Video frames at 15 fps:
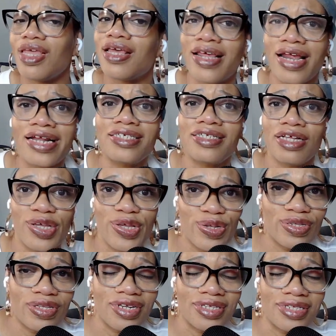that I still
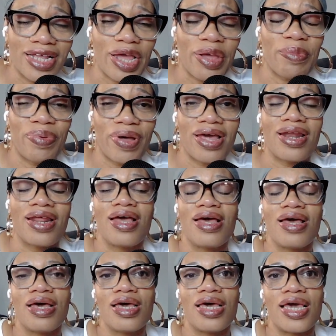use to this day. But
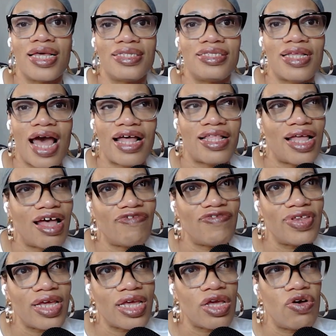it's I, I
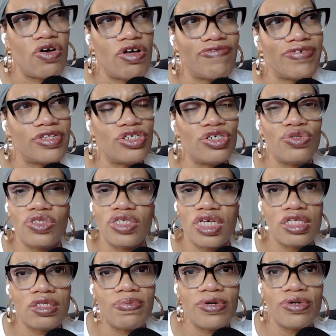feel like it called for two
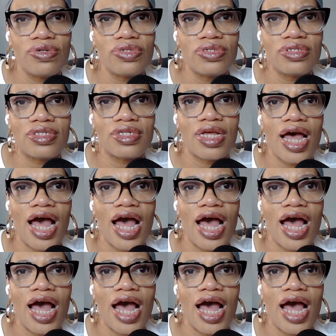teaspoons.